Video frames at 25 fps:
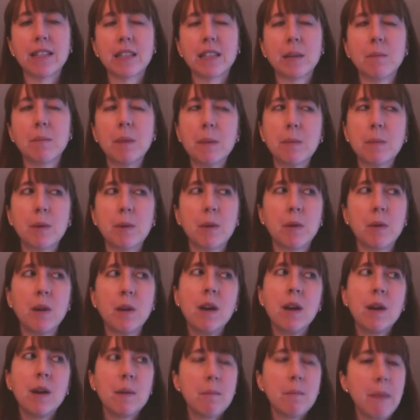Some people
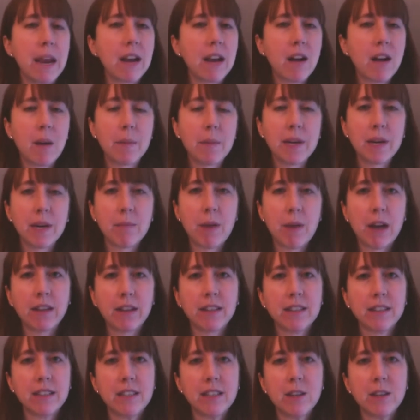may come into
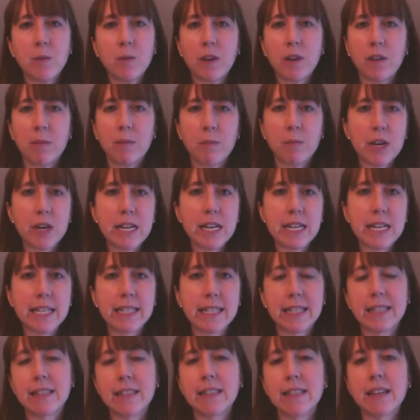pregnancy with
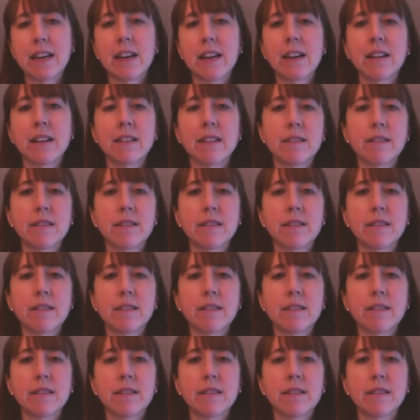pre-existing